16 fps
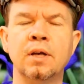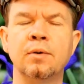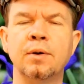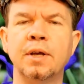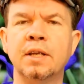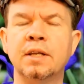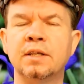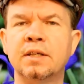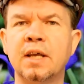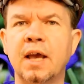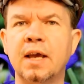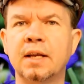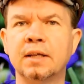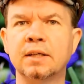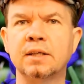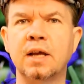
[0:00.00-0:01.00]

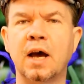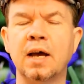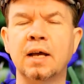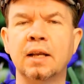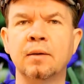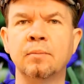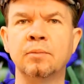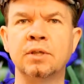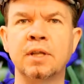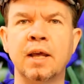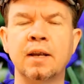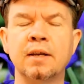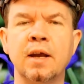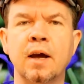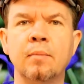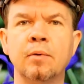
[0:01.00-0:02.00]
insane asylums,
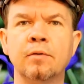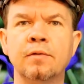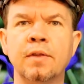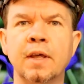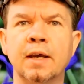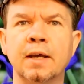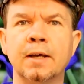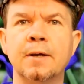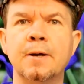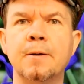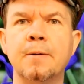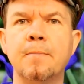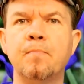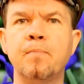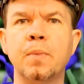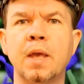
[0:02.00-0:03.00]
that type of thing,
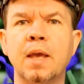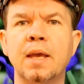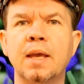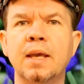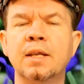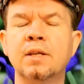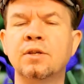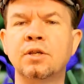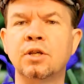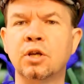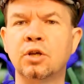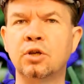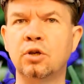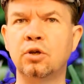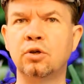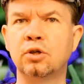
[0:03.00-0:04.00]

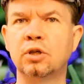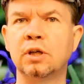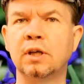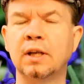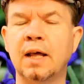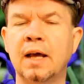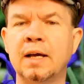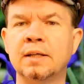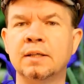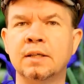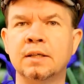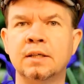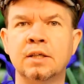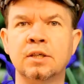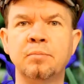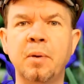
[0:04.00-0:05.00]

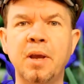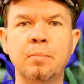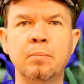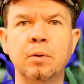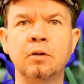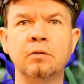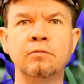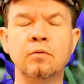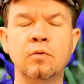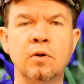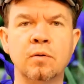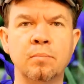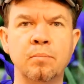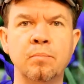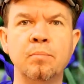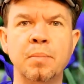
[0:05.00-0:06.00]
institutionalizes its people
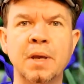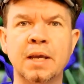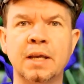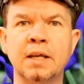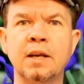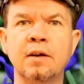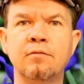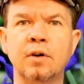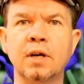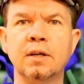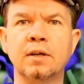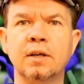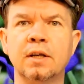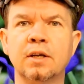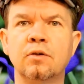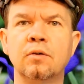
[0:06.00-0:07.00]
for being
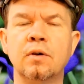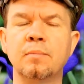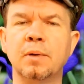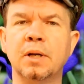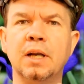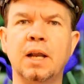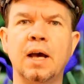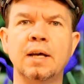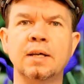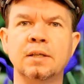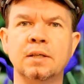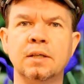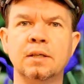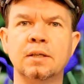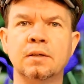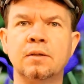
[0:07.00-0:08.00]
different. It
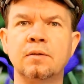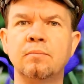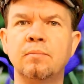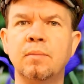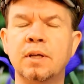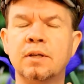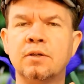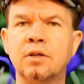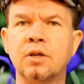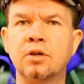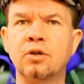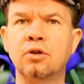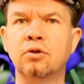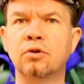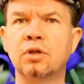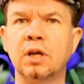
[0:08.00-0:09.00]
criminalizes,
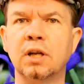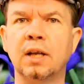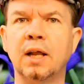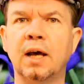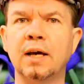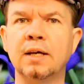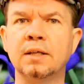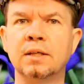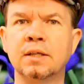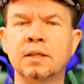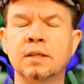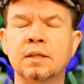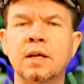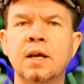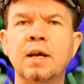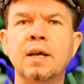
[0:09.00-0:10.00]

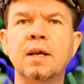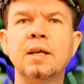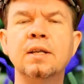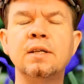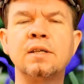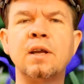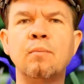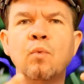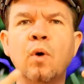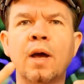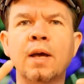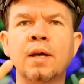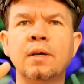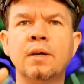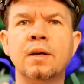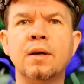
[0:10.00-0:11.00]
institutionalizes, in some
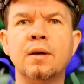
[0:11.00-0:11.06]
way